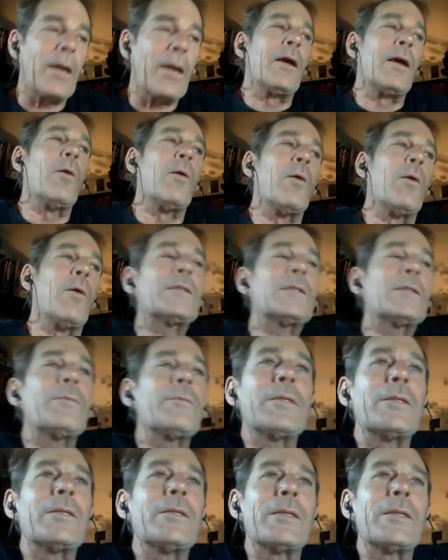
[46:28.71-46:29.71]
What's
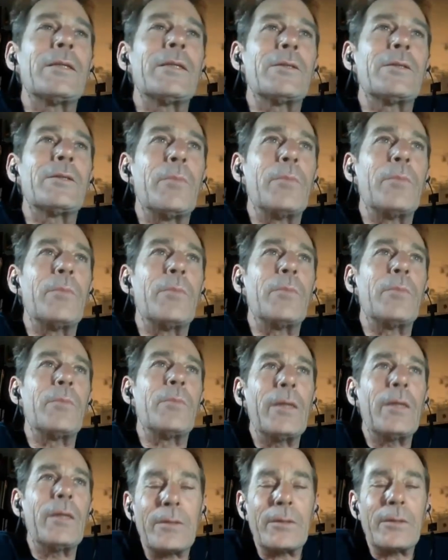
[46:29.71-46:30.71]
amazing to me
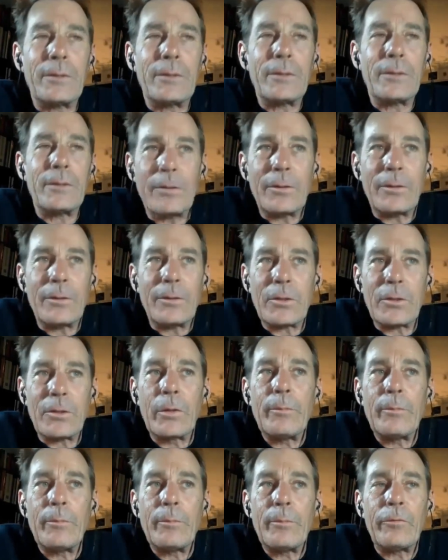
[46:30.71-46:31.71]
is the
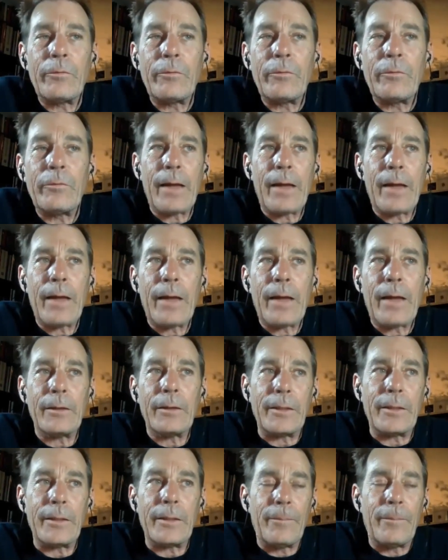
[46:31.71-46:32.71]
stream of
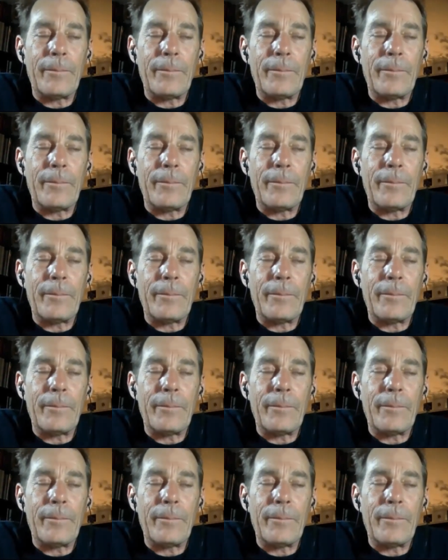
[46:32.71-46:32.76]
reality